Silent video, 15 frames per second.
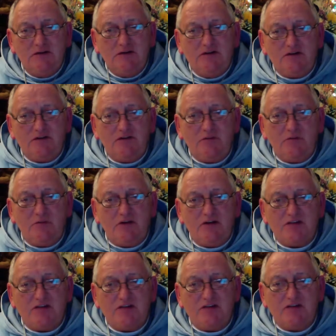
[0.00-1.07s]
into the
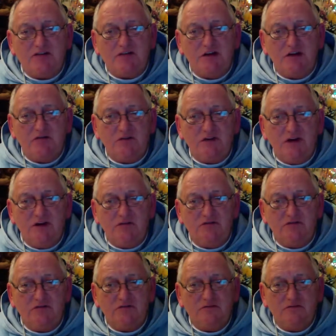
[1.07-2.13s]
presence of love.